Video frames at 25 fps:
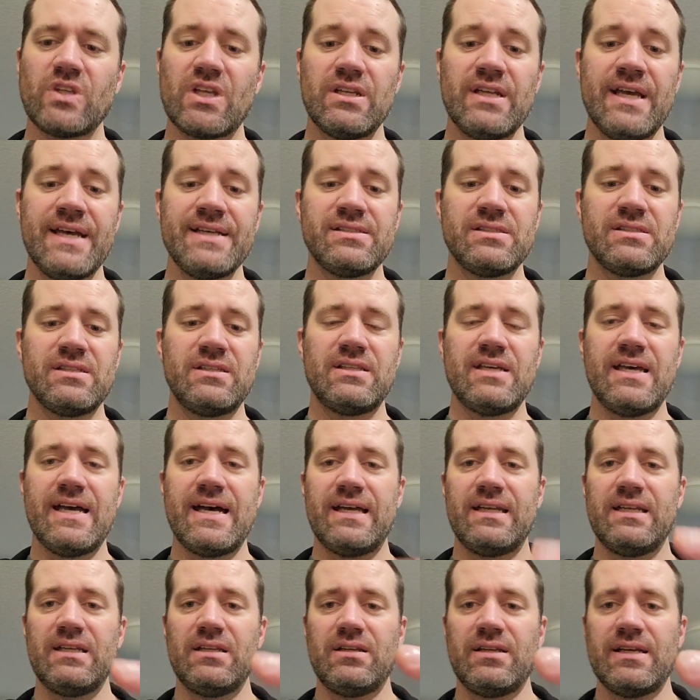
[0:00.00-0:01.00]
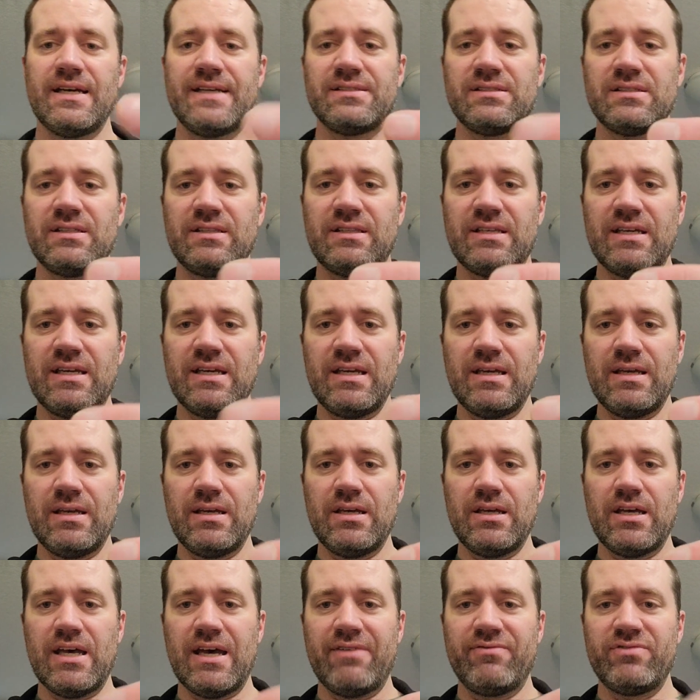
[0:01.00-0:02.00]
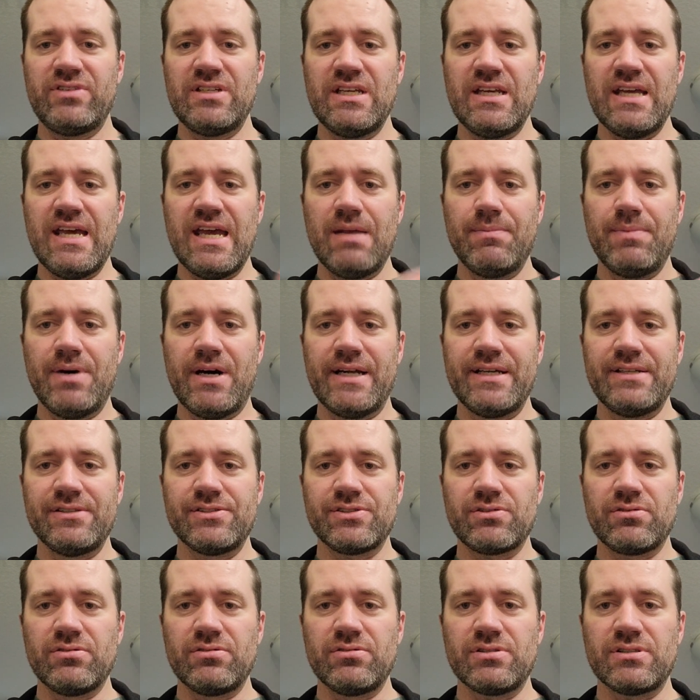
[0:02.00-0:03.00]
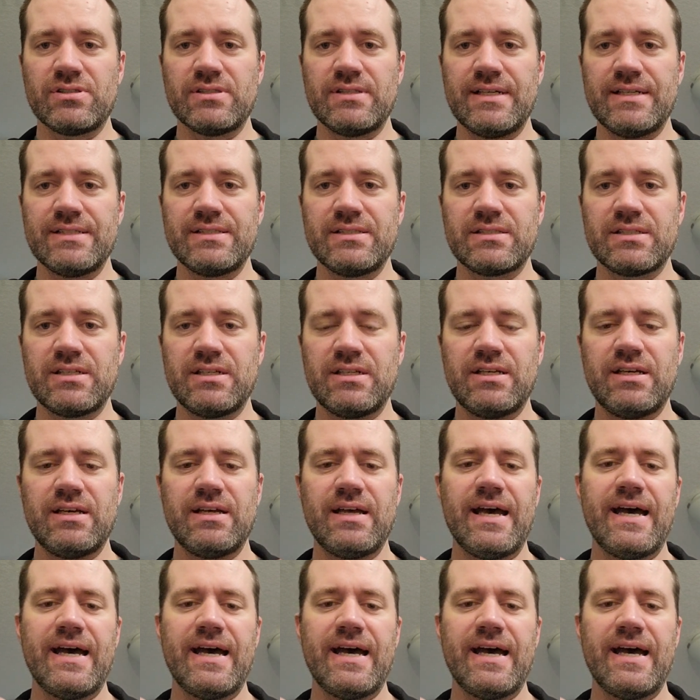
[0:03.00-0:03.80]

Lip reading: Nice that they have T8 body screws. That's going to